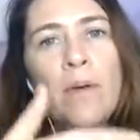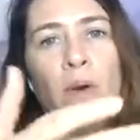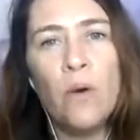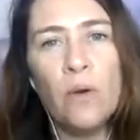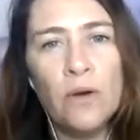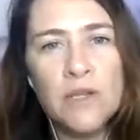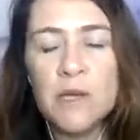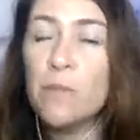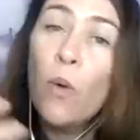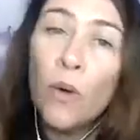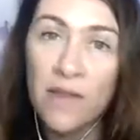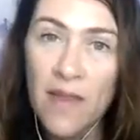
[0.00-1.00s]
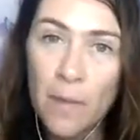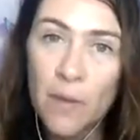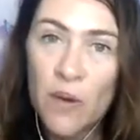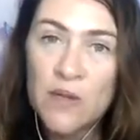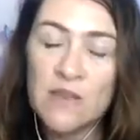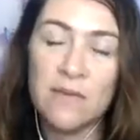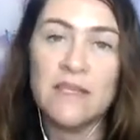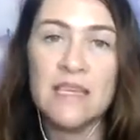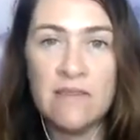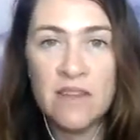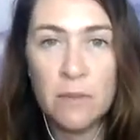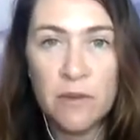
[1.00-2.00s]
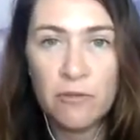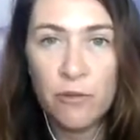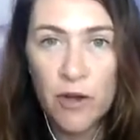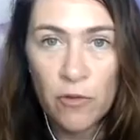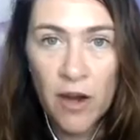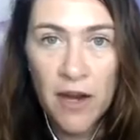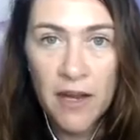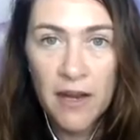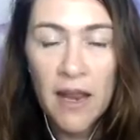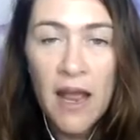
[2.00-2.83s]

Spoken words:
on supporting that person that's given them the free reading.